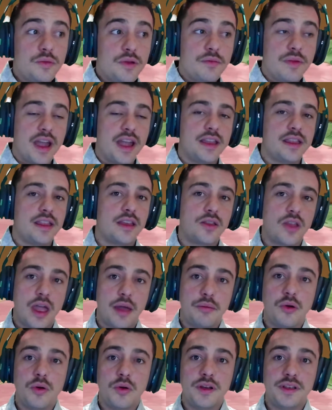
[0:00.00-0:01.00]
made that
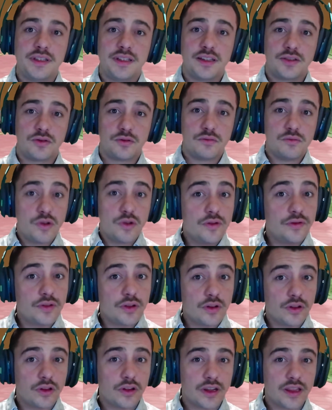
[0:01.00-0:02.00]
poison has removed a
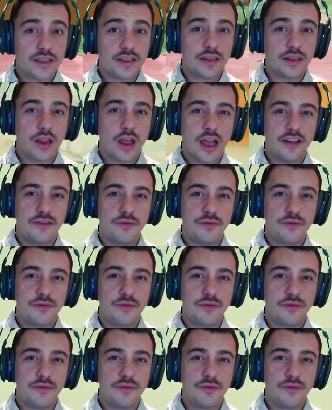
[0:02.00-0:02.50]
lot of this life,